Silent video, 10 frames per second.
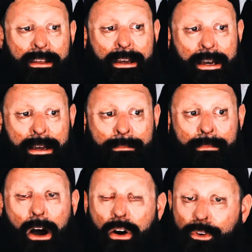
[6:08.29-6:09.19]

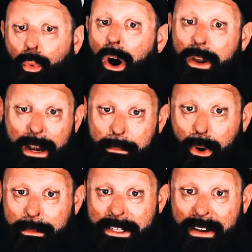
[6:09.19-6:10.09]
Offer walk-in
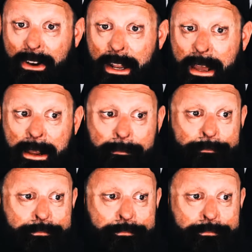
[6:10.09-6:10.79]
appointments every day.